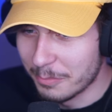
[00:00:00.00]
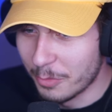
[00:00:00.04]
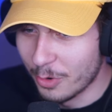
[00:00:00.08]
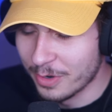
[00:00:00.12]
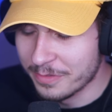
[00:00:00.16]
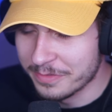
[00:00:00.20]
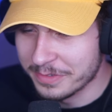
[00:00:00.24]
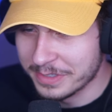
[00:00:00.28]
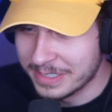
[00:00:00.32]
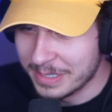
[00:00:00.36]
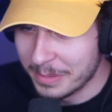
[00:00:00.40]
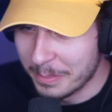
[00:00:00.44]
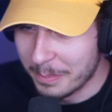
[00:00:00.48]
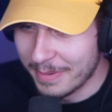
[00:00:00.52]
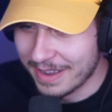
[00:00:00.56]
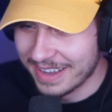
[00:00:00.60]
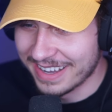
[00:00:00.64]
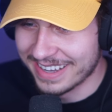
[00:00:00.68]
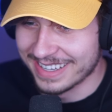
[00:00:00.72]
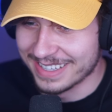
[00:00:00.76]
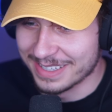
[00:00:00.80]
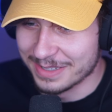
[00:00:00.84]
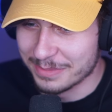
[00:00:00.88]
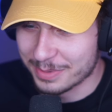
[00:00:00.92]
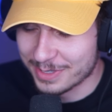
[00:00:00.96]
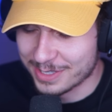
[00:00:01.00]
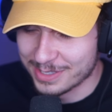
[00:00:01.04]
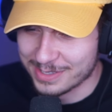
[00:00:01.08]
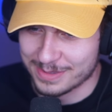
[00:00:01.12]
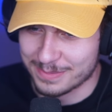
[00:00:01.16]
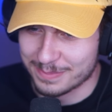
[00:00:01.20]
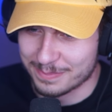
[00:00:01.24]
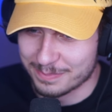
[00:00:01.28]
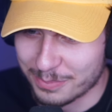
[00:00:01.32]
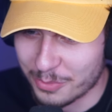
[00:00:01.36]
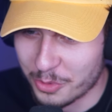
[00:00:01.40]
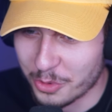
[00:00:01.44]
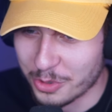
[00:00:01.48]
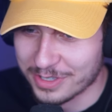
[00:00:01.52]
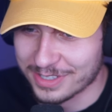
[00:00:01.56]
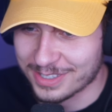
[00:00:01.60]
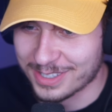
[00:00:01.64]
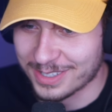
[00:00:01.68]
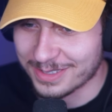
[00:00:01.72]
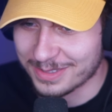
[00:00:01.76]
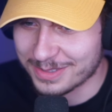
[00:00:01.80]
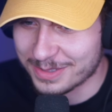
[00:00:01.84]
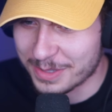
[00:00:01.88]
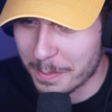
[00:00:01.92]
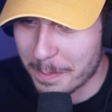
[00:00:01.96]
more of a demand because
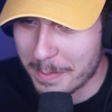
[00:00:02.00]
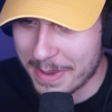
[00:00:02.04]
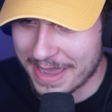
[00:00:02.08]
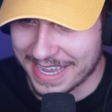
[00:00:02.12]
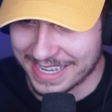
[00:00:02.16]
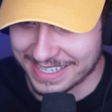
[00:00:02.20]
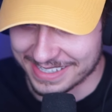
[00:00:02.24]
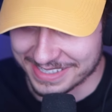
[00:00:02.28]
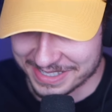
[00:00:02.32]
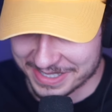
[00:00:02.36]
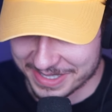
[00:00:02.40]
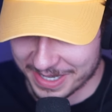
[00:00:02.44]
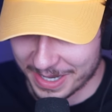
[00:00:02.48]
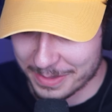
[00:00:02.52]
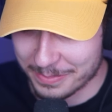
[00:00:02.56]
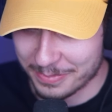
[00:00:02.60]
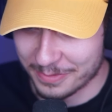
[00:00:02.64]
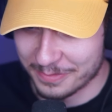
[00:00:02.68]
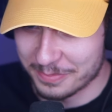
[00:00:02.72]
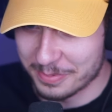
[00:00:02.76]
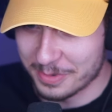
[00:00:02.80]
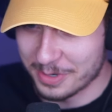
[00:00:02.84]
Mully's a demands type of